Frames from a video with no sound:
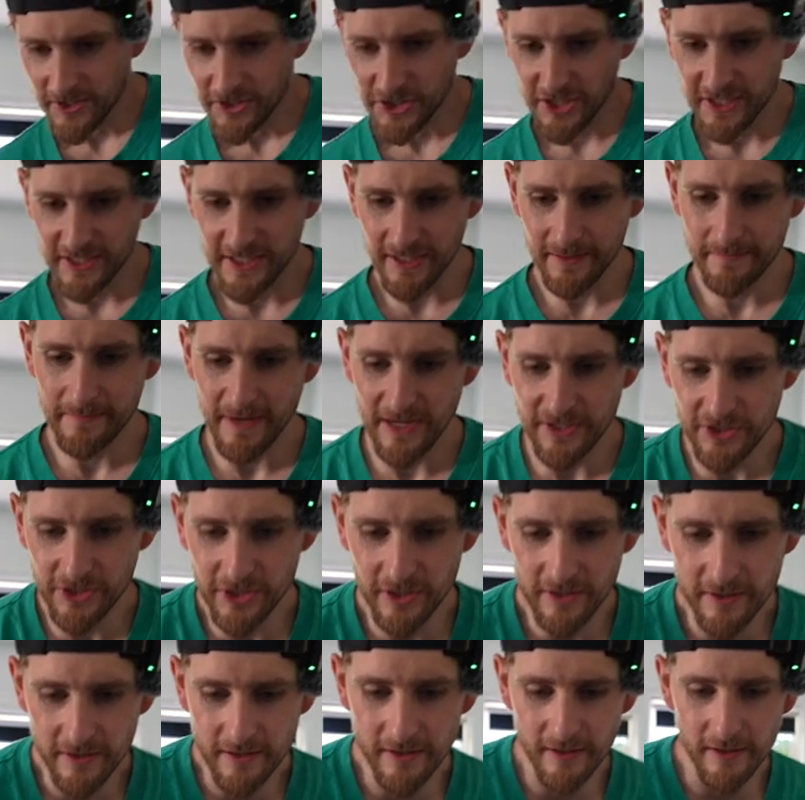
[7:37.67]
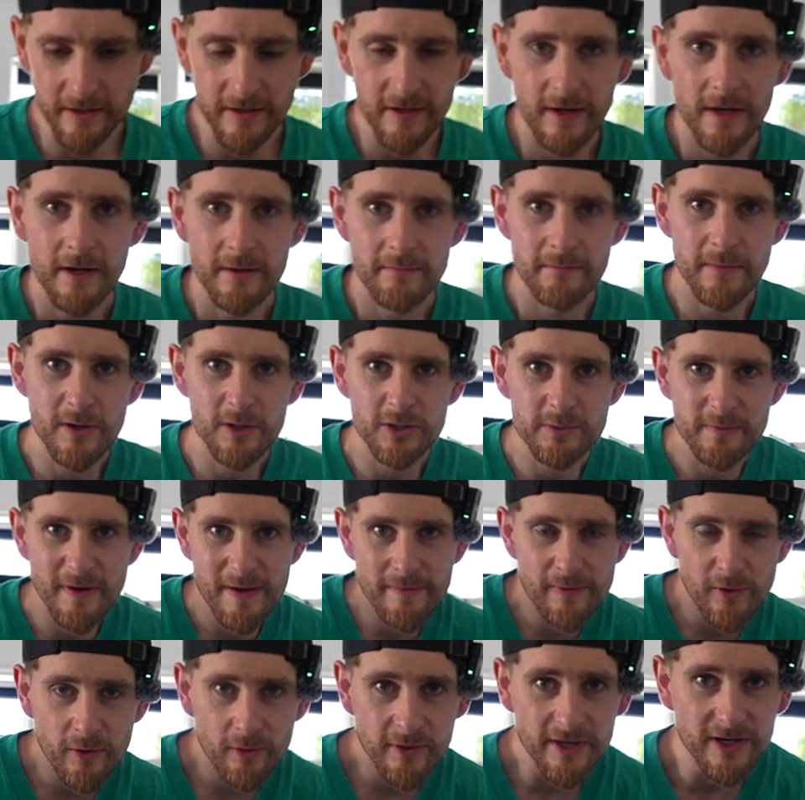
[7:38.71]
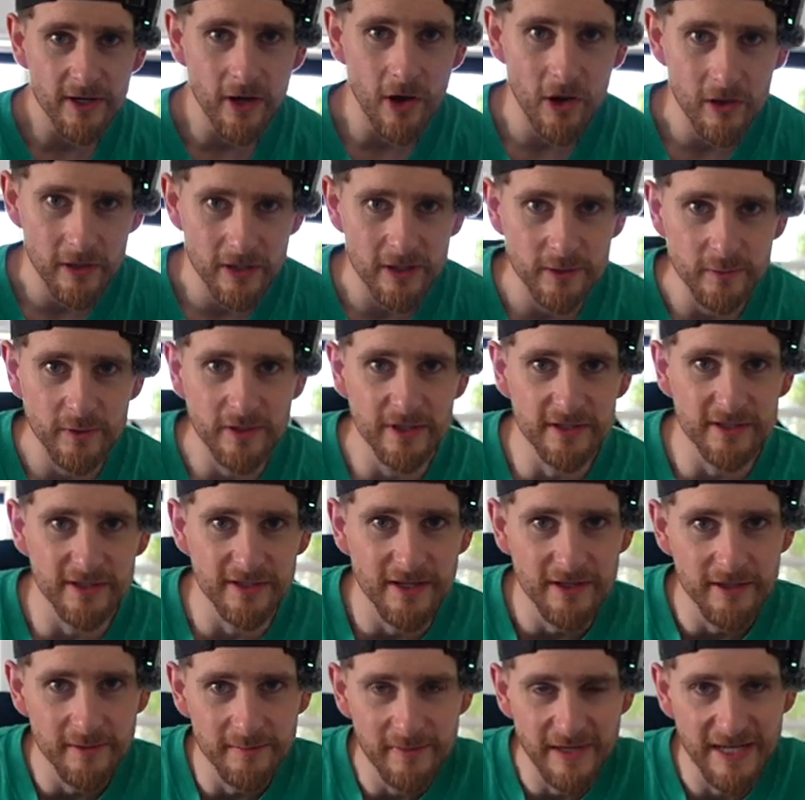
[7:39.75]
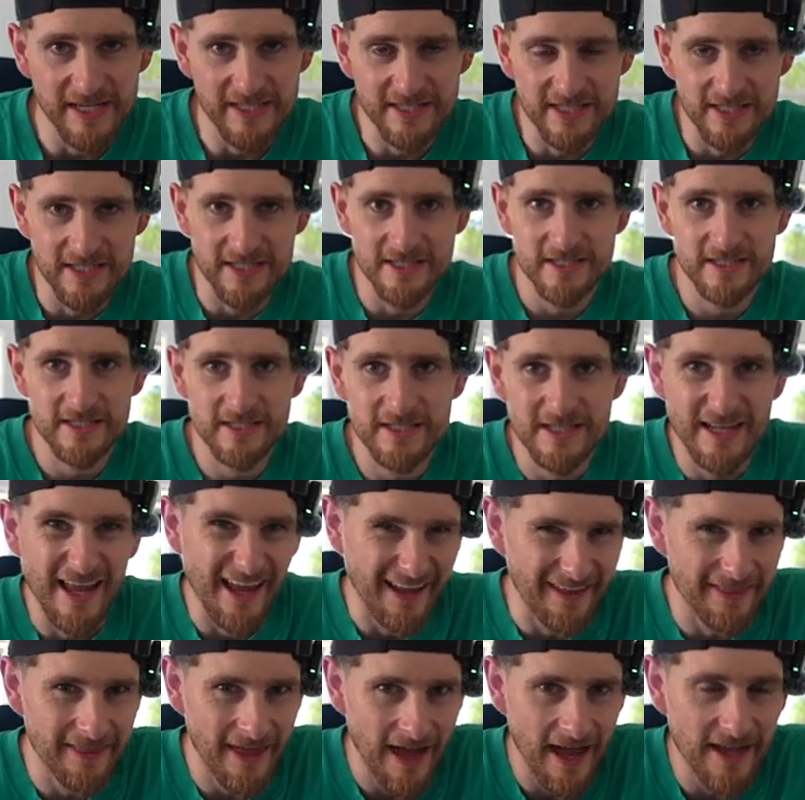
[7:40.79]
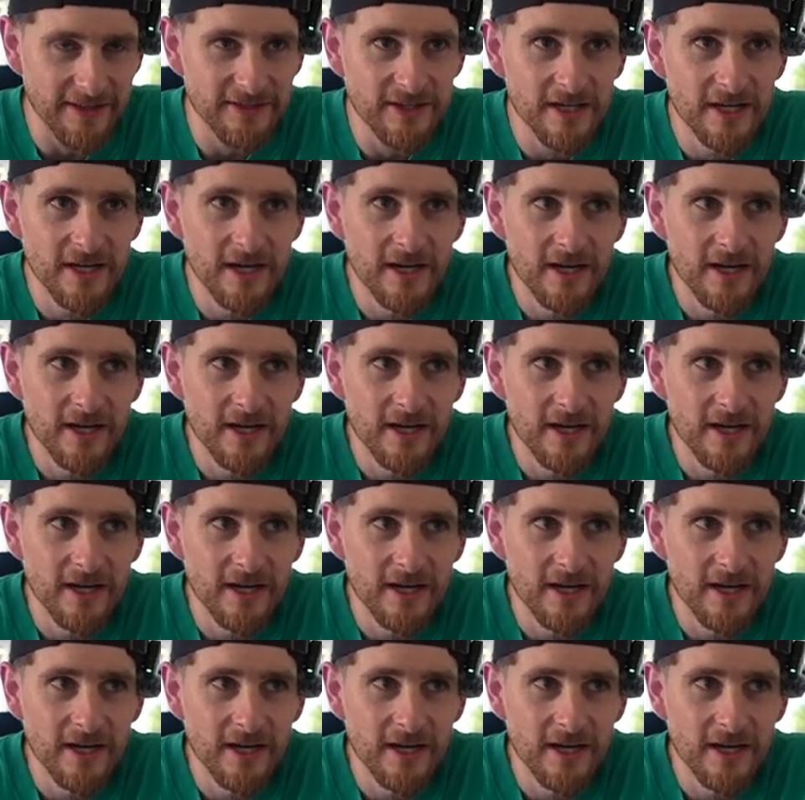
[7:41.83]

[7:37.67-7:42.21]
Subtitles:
She did mention that most people in Hollywood and other places like that